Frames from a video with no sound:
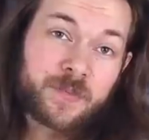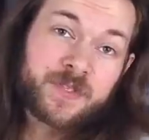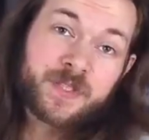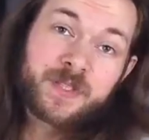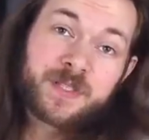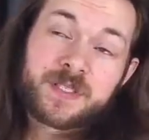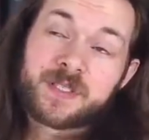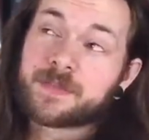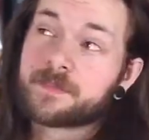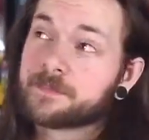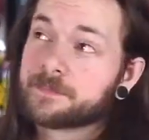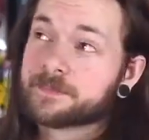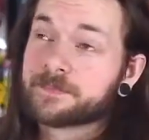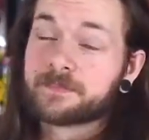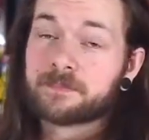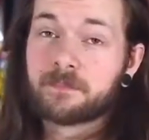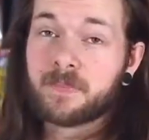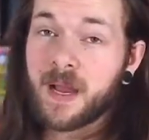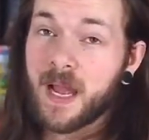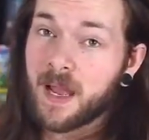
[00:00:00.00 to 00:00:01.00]
options.
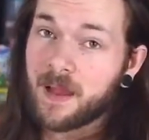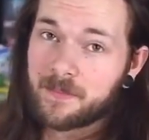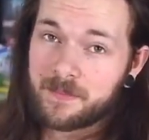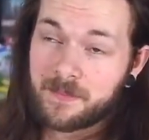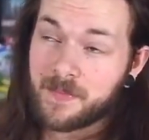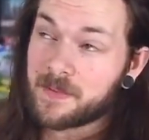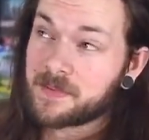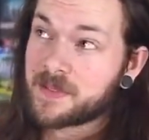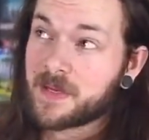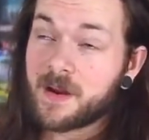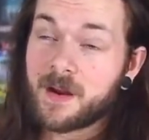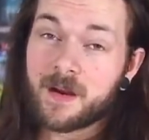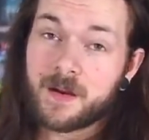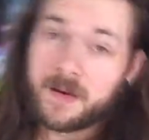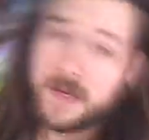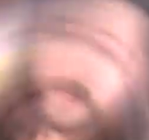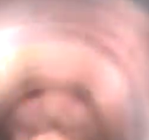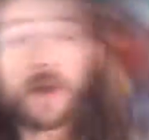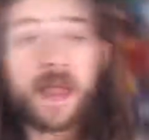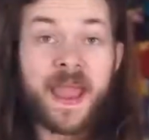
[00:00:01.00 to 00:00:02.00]
My, I'm
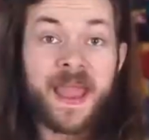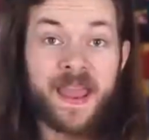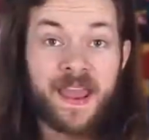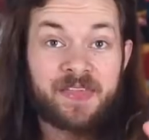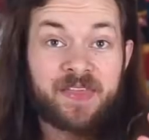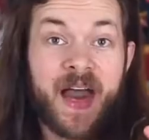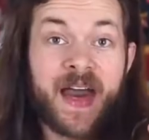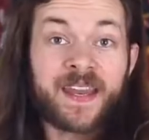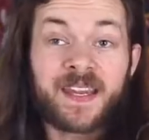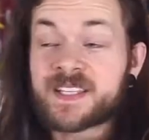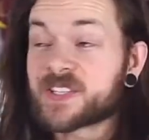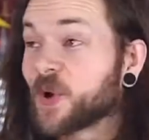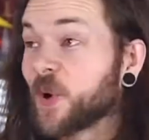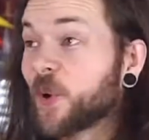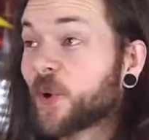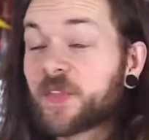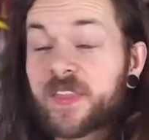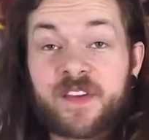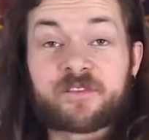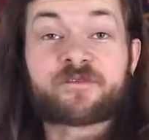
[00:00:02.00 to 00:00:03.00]
sorry. Okay, that is
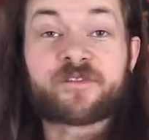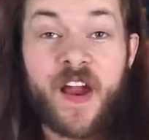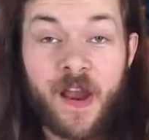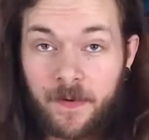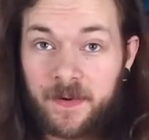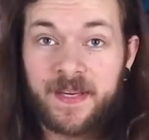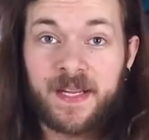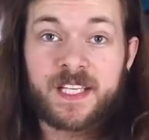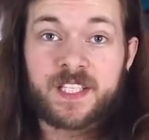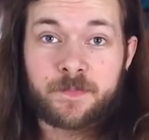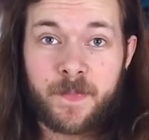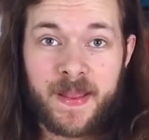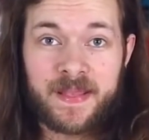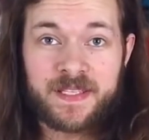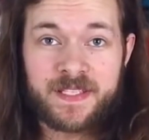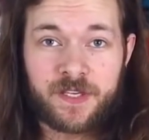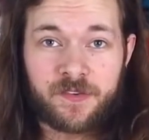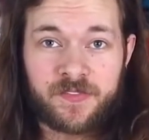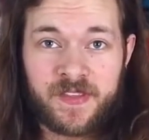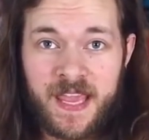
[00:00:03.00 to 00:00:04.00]
all the very
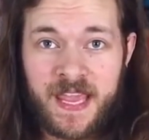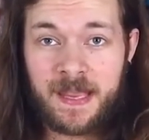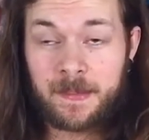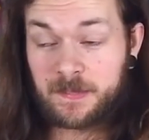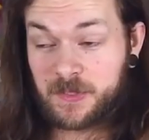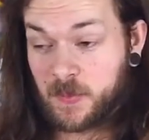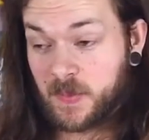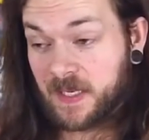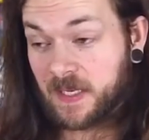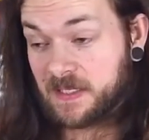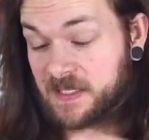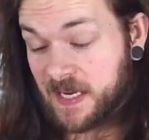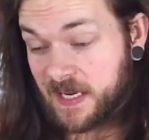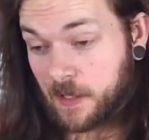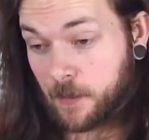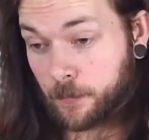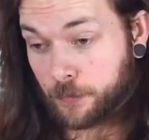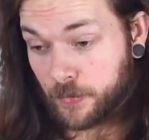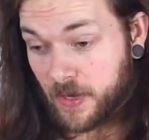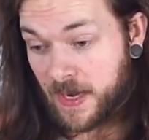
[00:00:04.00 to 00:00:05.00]
expensive games. We can
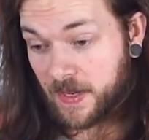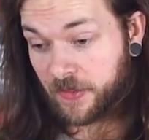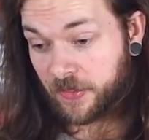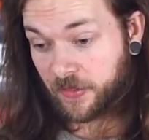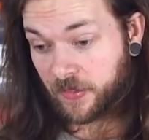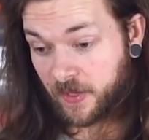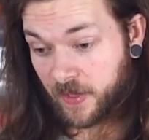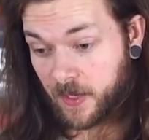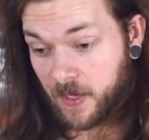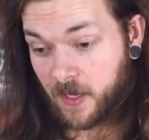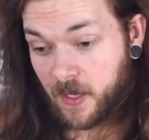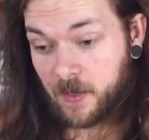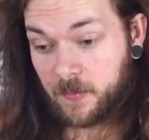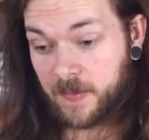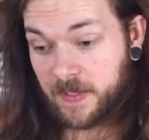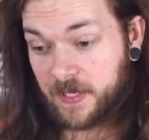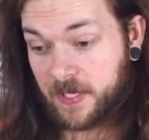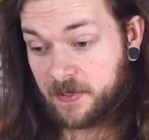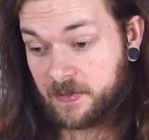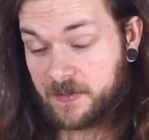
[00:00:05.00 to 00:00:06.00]
take a breath
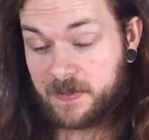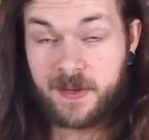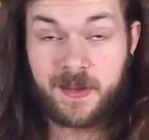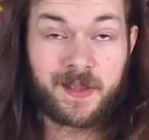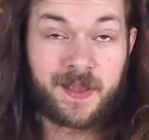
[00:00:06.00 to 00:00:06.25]
we can